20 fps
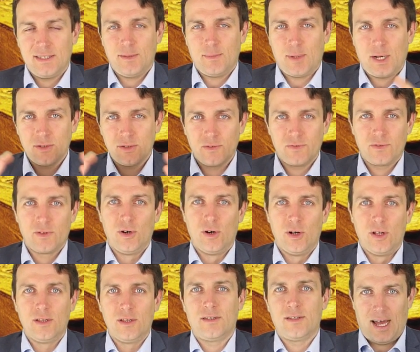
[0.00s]
The amount of
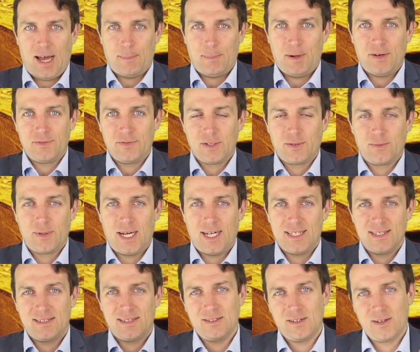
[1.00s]
gold above the
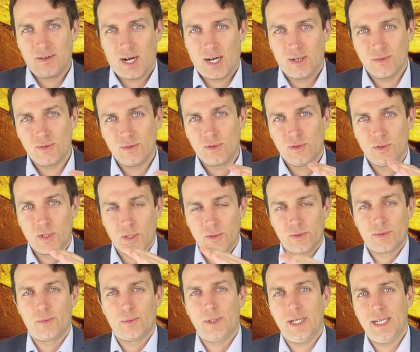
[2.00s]
ground, ground
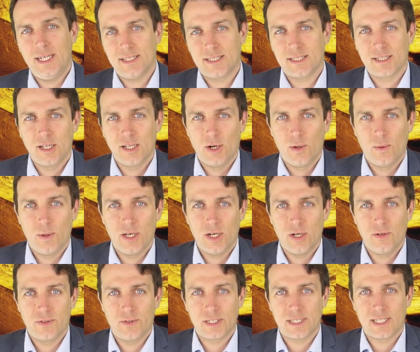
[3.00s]
grows really slowly
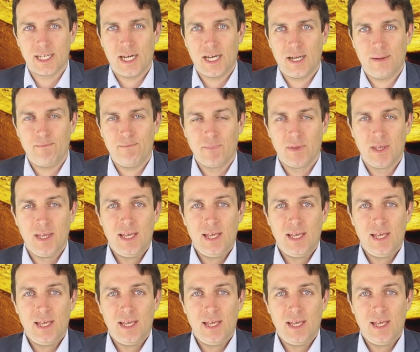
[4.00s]
over time